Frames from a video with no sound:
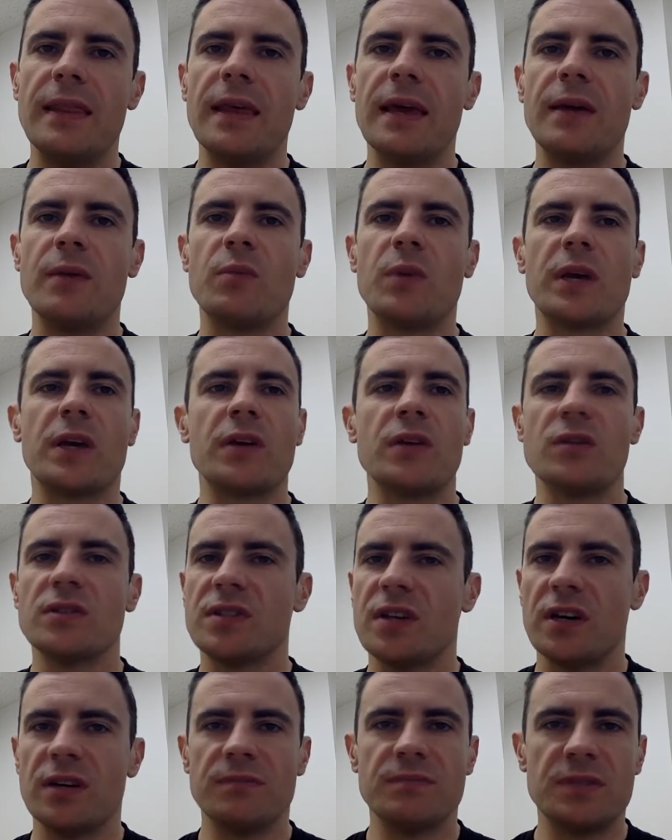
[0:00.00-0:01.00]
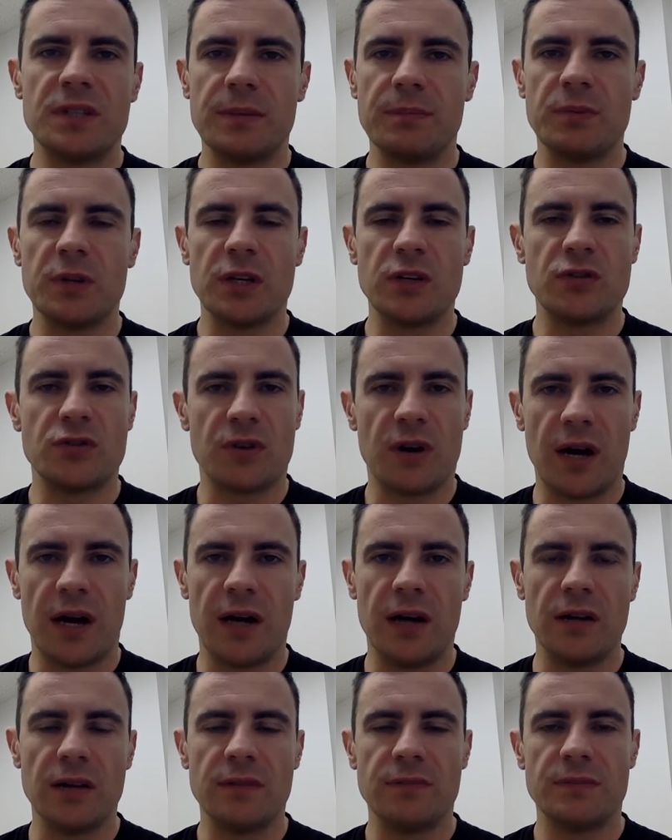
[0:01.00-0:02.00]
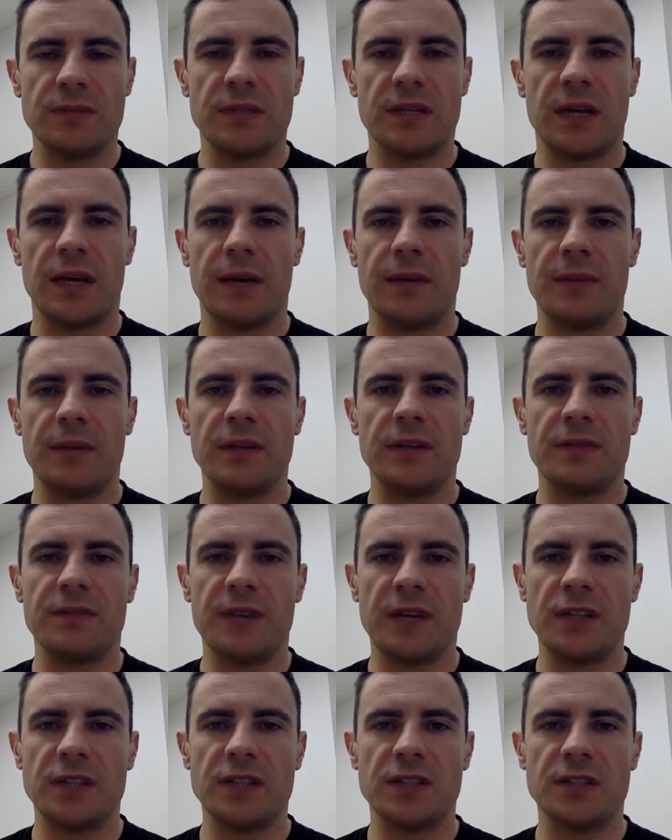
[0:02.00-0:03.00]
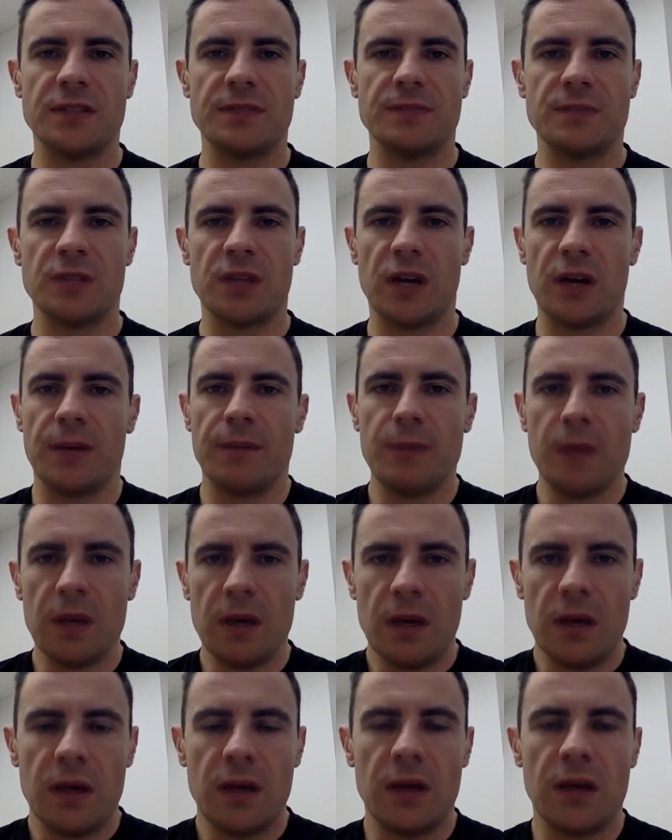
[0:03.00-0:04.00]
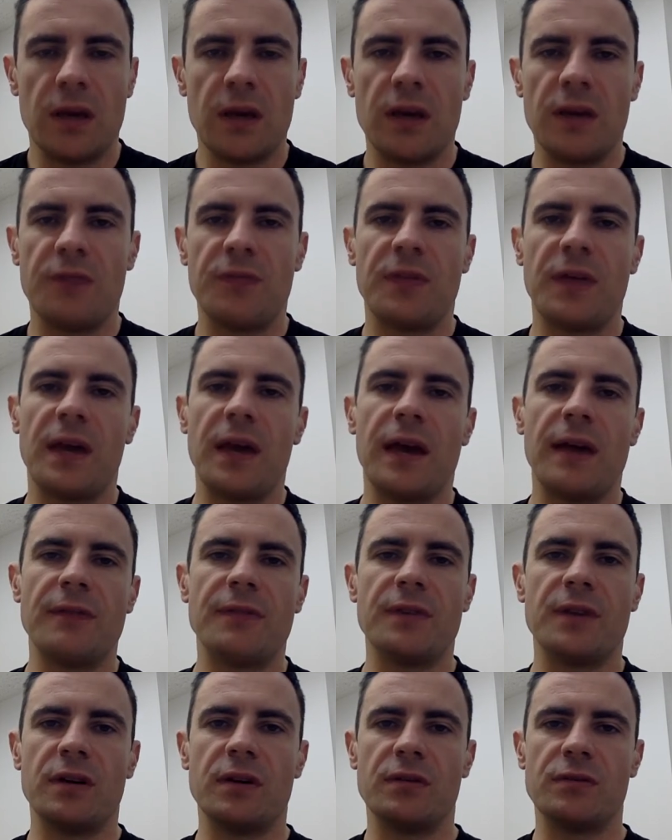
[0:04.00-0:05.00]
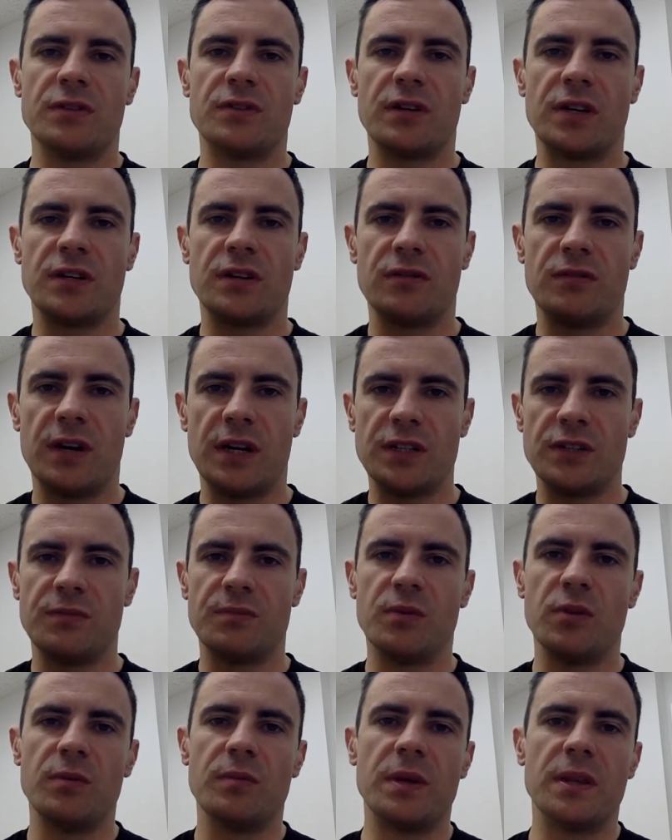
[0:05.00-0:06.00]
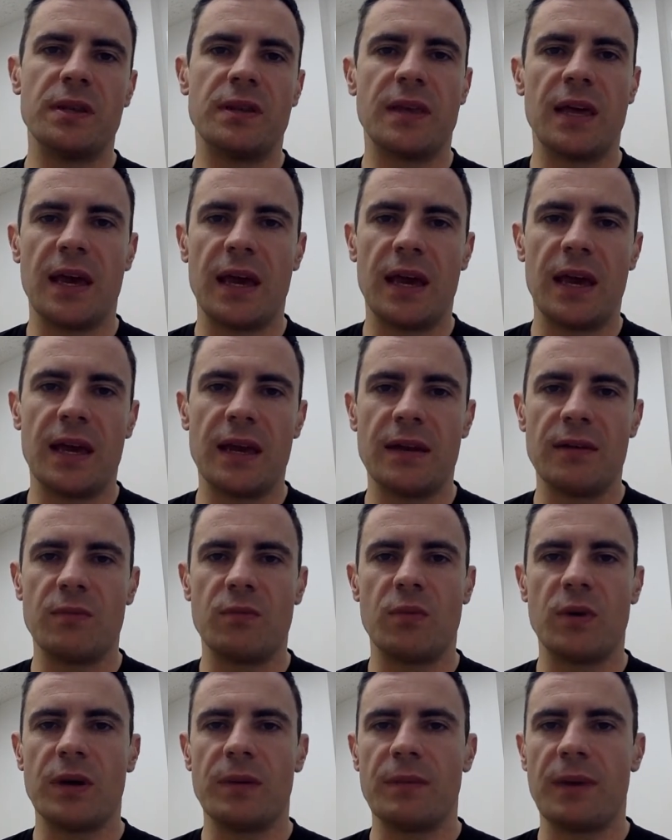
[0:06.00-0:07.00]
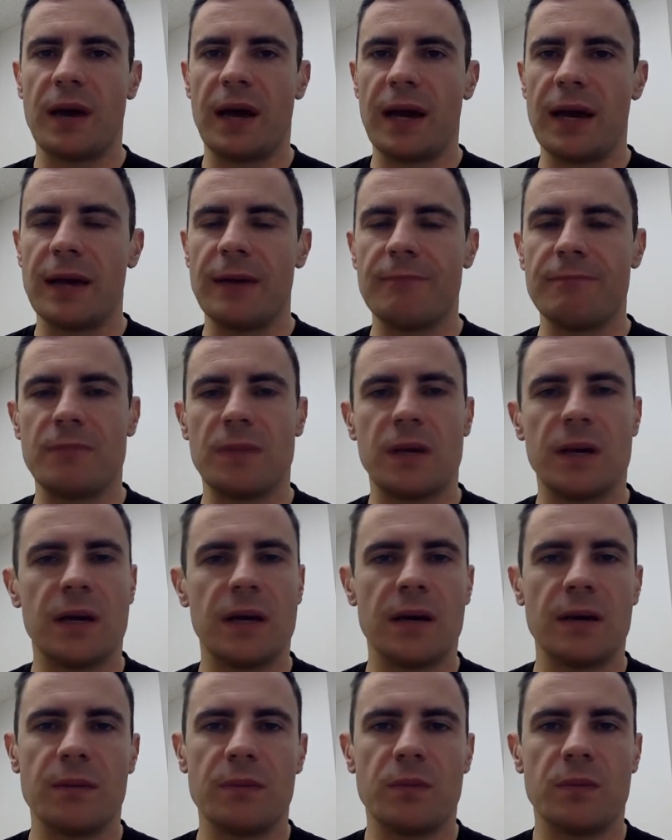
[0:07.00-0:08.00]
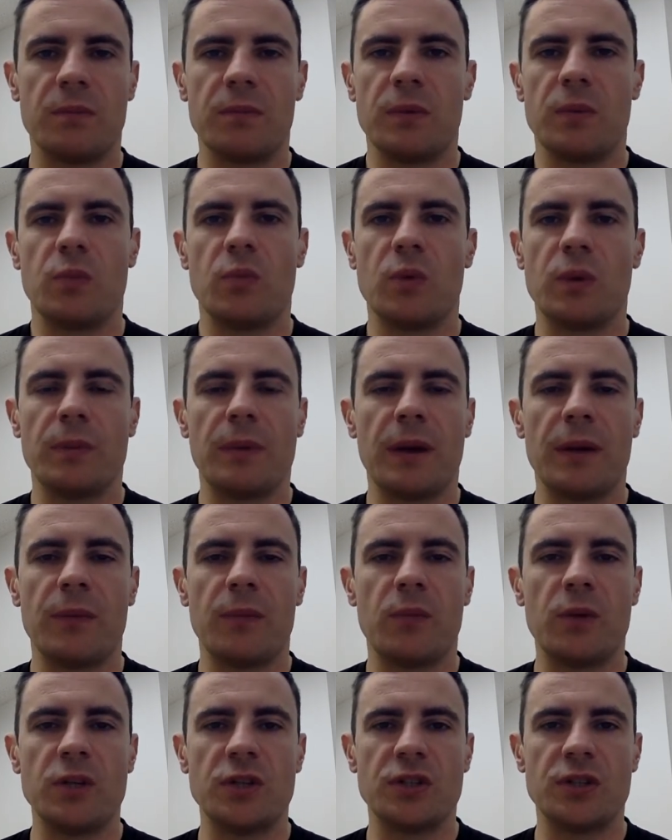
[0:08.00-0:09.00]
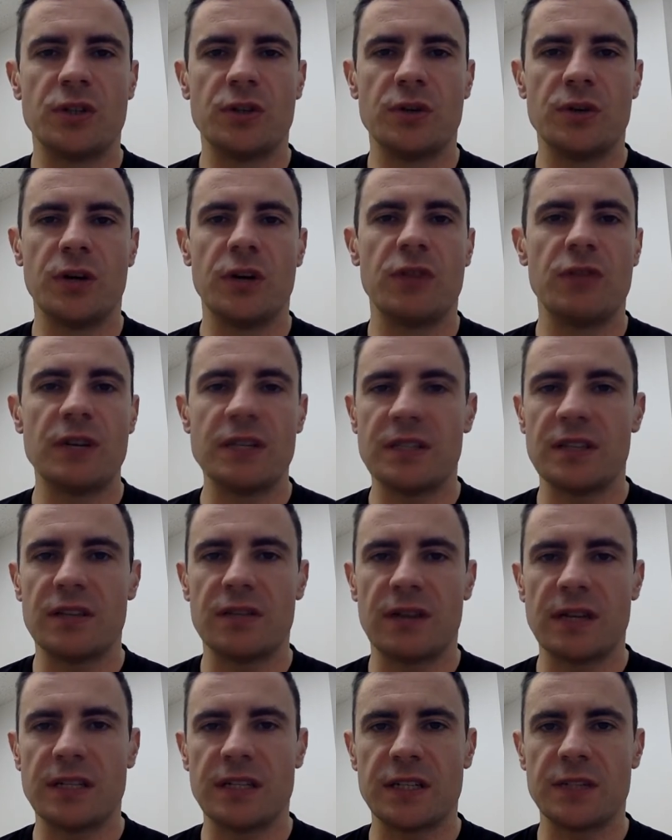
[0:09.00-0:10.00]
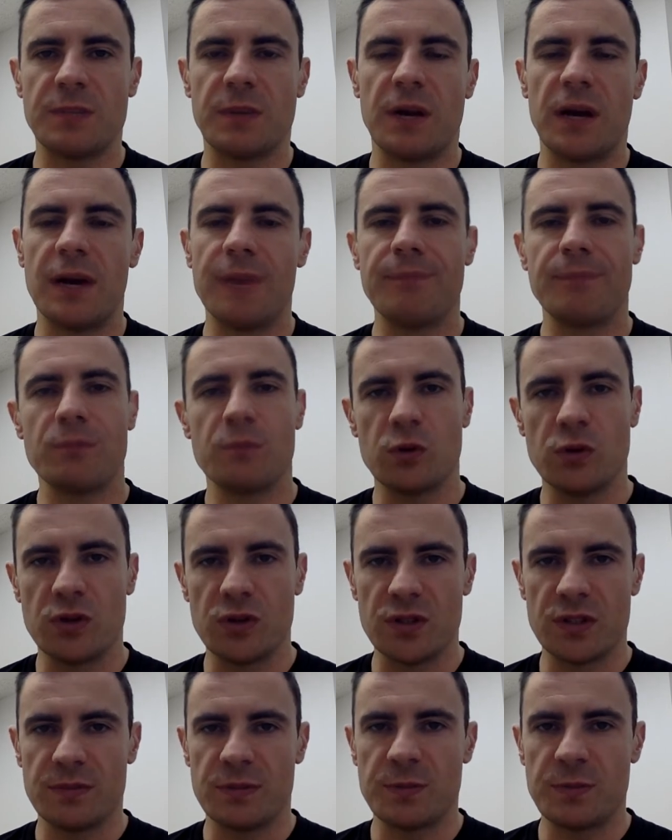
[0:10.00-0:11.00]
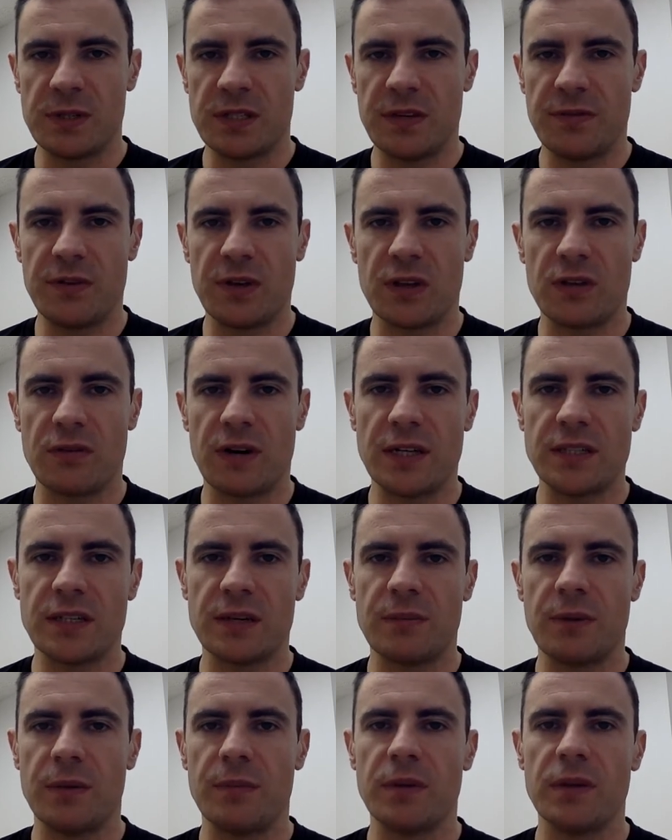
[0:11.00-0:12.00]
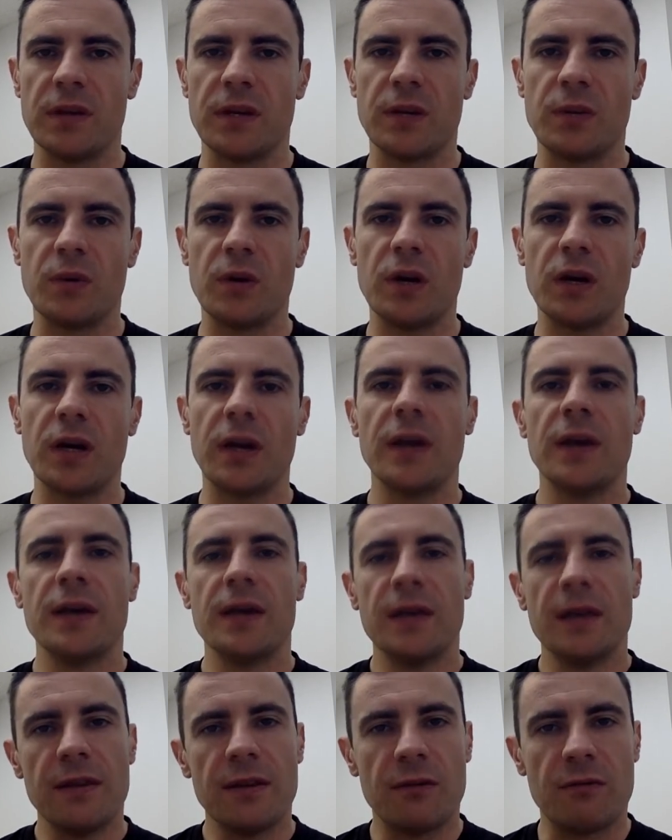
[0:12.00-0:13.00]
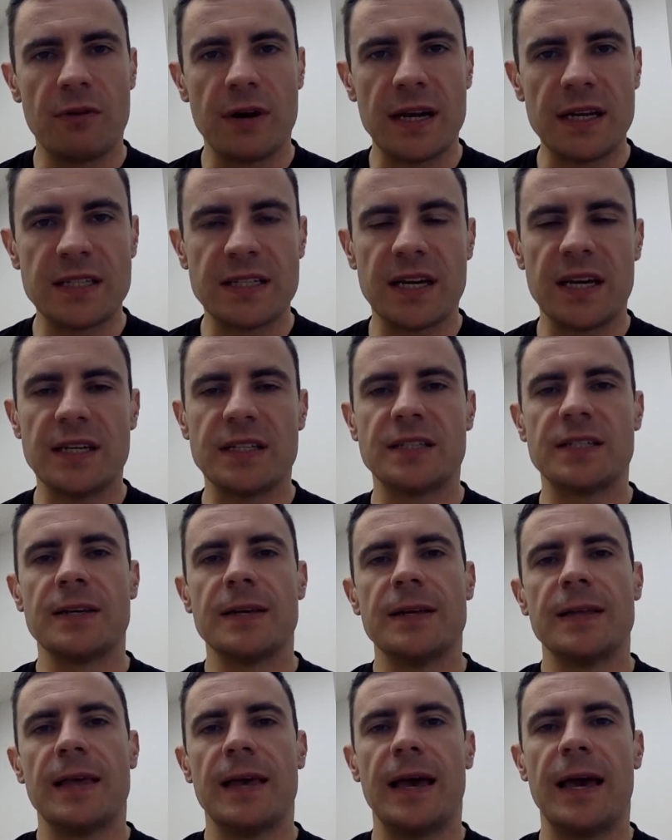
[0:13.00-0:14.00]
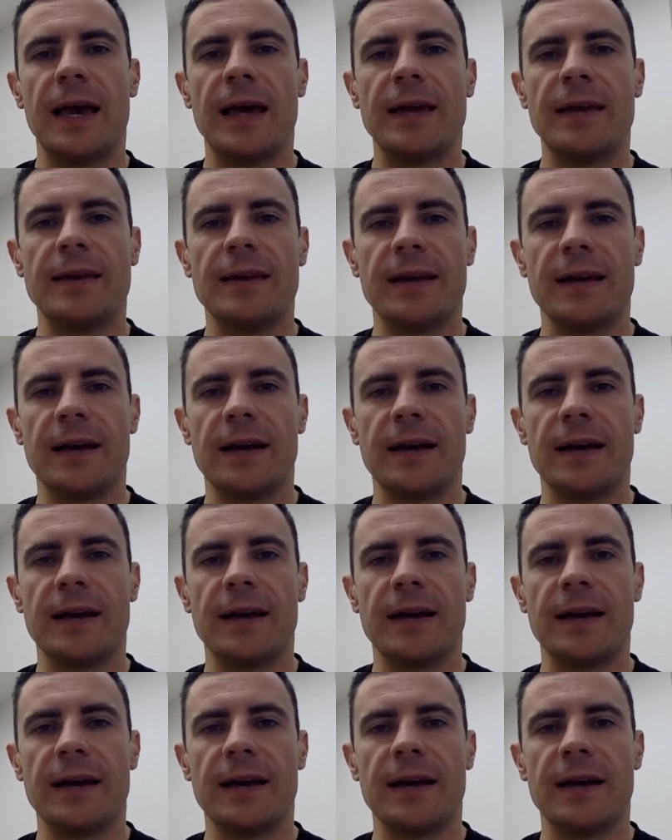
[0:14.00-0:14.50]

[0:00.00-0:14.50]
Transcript: then we can also simply trial some interventions. So if they have a restricted range of movement, then we may wish to address the thoracic spine. We'll do some specific thoracic mobility work, reassess, and